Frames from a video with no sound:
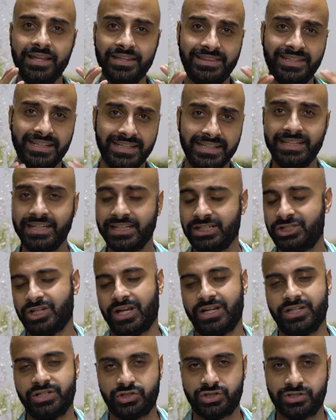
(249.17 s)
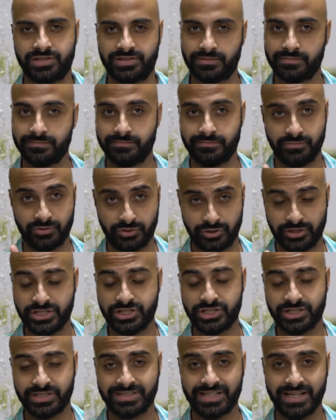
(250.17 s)
three key challenges:
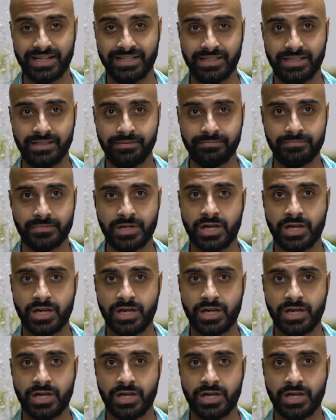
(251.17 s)
range anxiety,